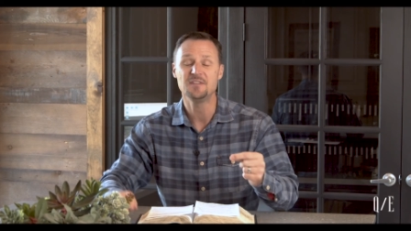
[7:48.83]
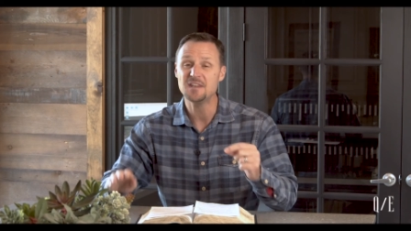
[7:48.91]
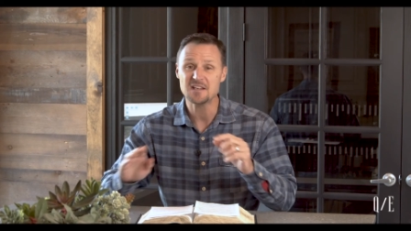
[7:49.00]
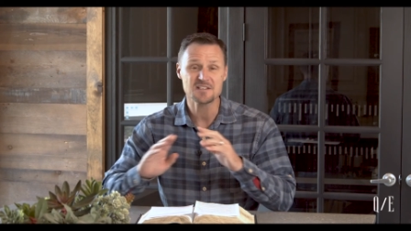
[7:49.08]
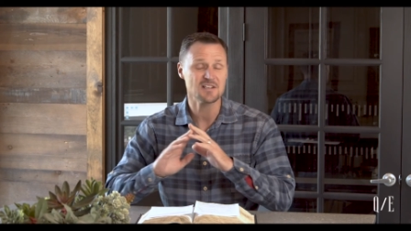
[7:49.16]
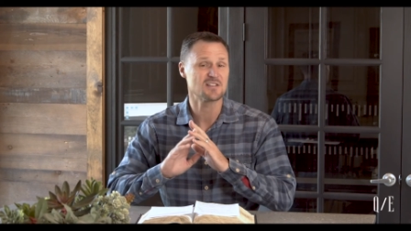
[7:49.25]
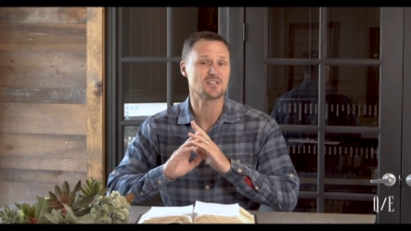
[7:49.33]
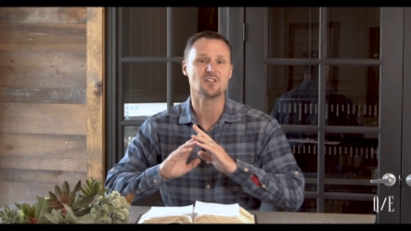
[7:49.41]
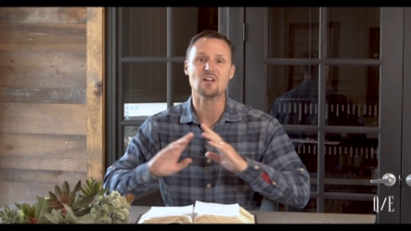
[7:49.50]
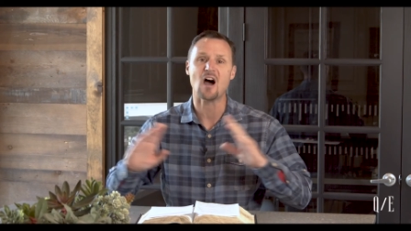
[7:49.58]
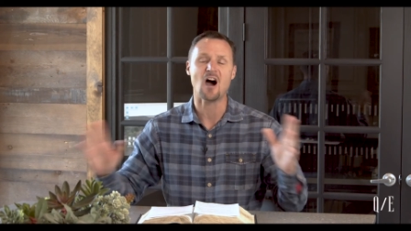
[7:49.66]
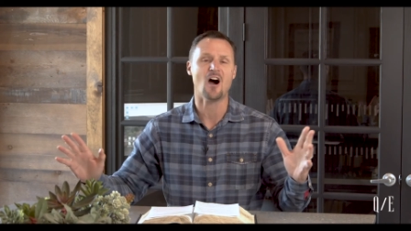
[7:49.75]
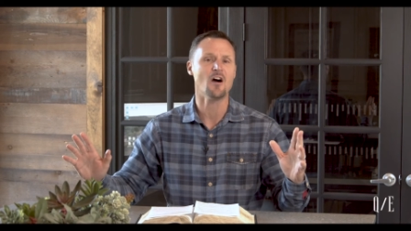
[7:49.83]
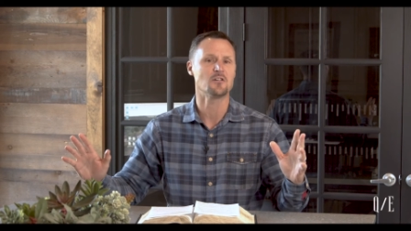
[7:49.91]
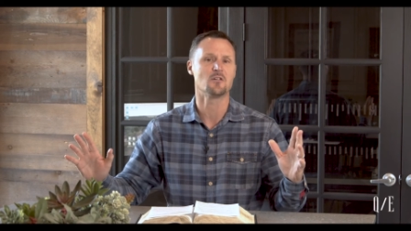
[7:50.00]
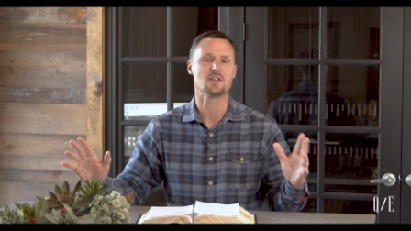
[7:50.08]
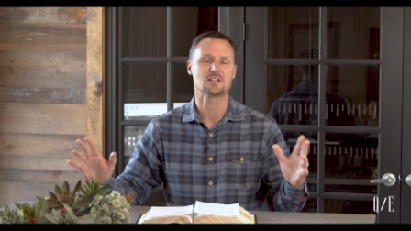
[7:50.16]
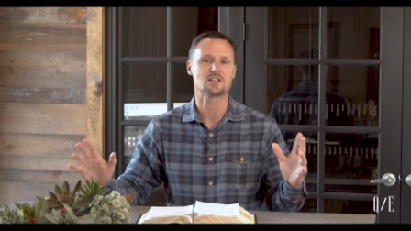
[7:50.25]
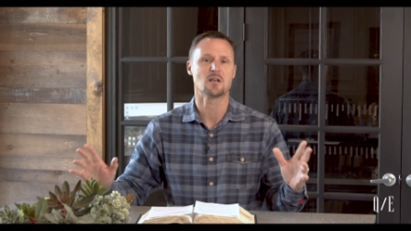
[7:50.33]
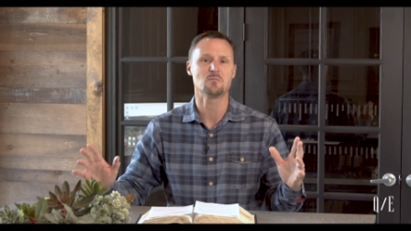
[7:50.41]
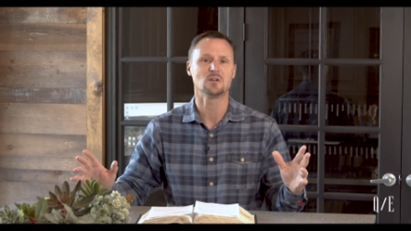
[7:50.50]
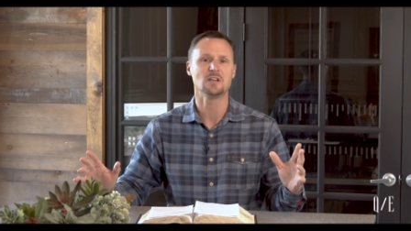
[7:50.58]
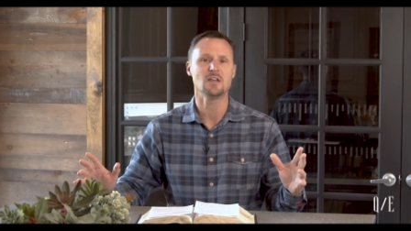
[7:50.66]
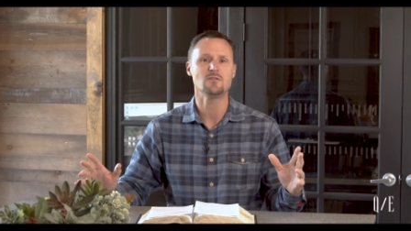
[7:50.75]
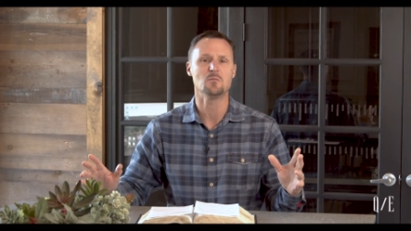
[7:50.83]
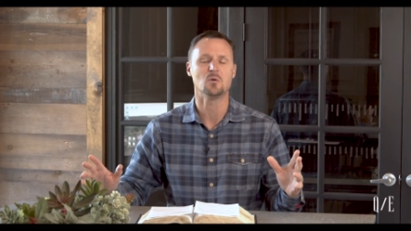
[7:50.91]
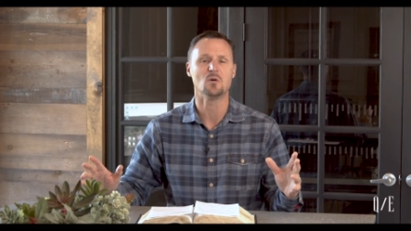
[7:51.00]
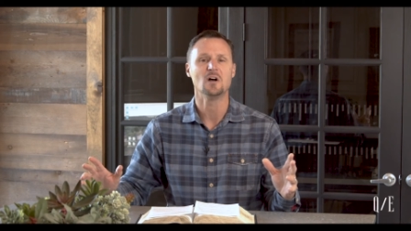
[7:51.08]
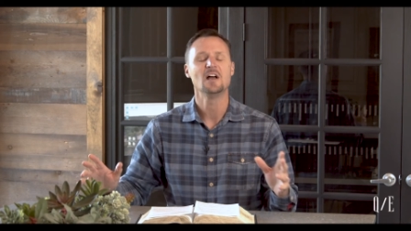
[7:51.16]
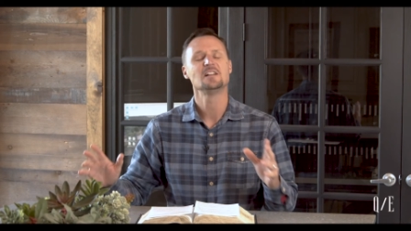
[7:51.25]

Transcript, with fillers: This is an honor that's unbelievable,